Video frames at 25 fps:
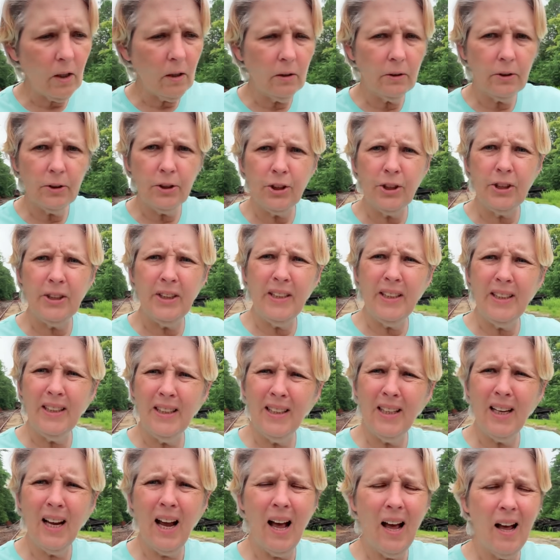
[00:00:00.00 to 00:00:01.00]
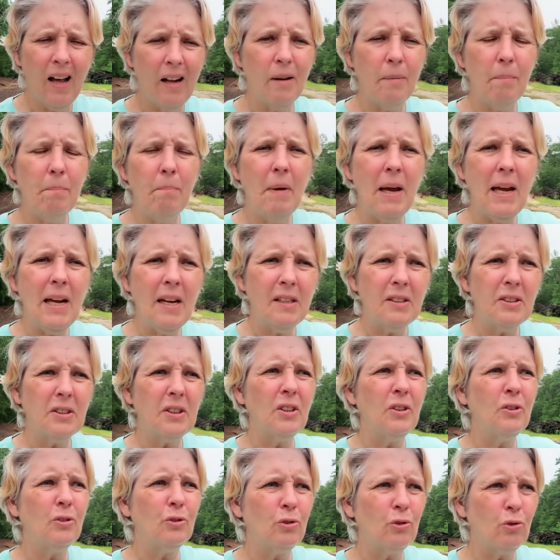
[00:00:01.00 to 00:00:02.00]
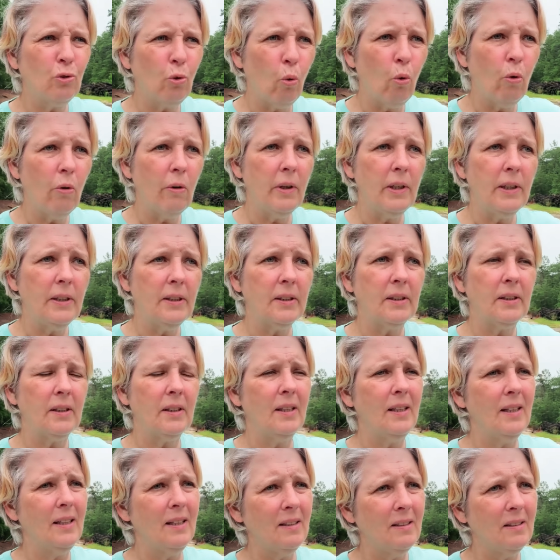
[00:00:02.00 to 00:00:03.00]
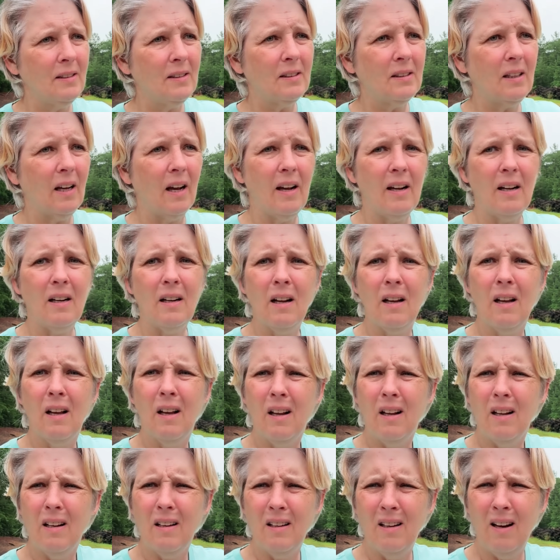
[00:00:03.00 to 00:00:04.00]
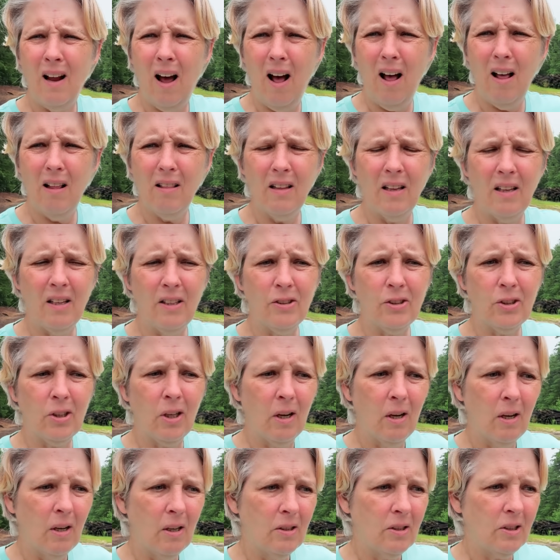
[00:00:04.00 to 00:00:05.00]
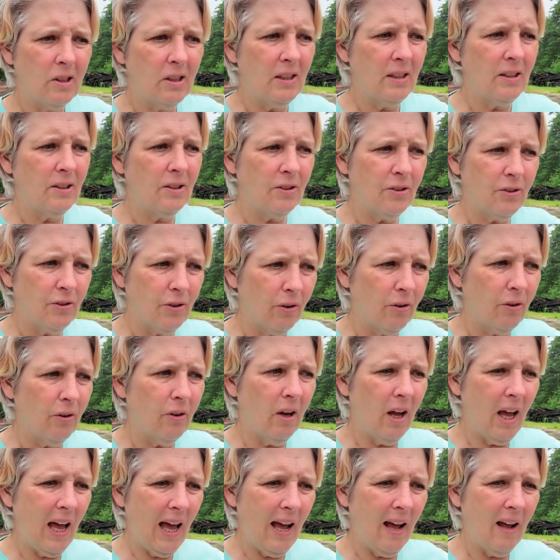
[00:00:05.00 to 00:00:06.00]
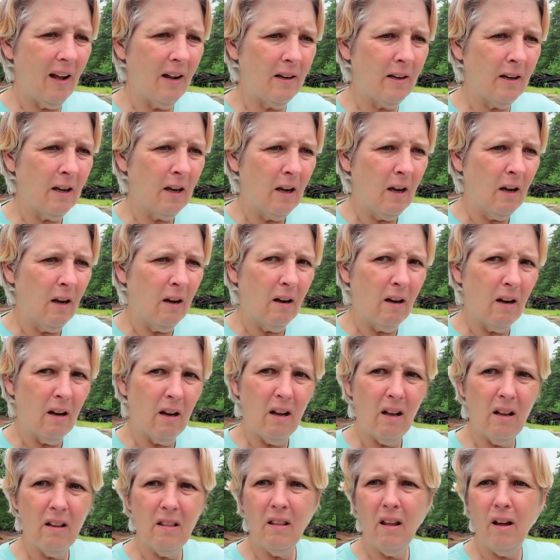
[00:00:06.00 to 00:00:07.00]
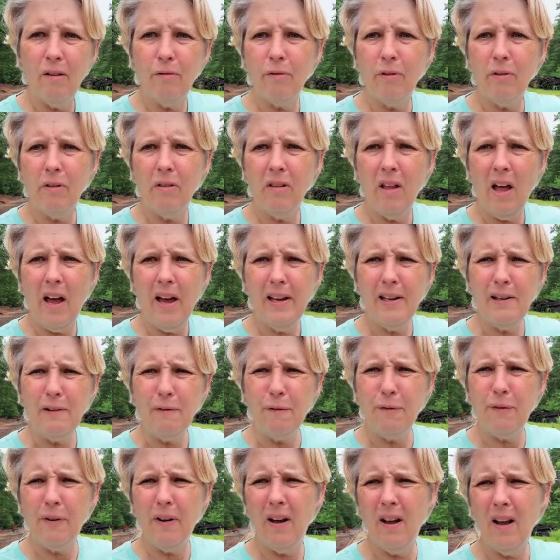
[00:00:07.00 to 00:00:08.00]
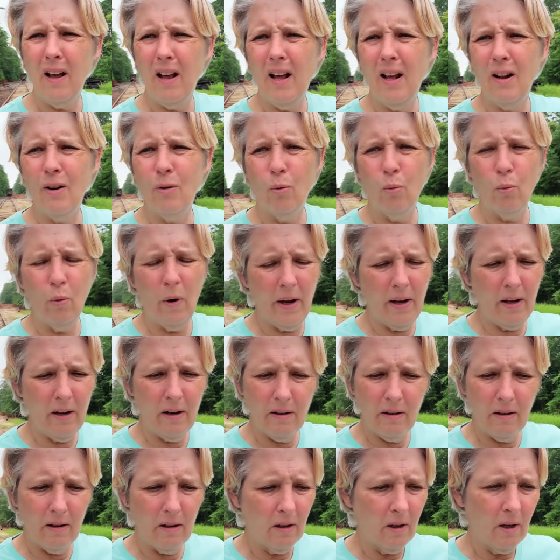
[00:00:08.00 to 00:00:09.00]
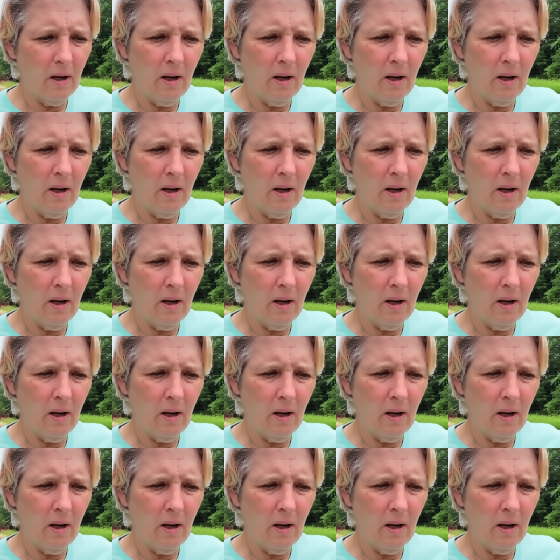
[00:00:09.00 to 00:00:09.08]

she had amazing stories, insight, knowledge. She still had a love of life and a way to